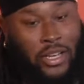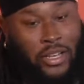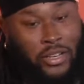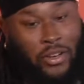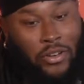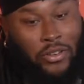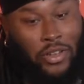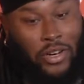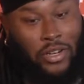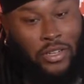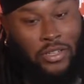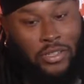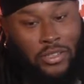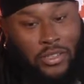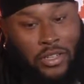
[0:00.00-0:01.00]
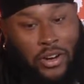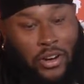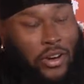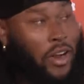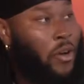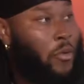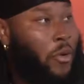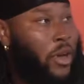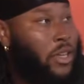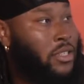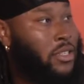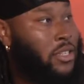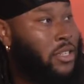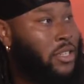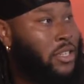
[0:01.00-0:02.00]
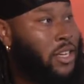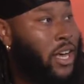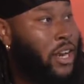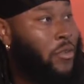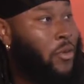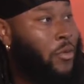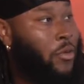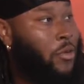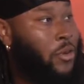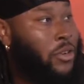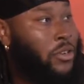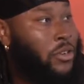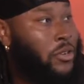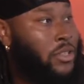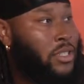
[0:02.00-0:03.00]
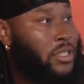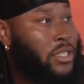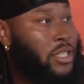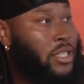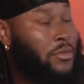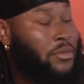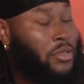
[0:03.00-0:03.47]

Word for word: you know, they're they're in our way to kind of what we want to do as a team.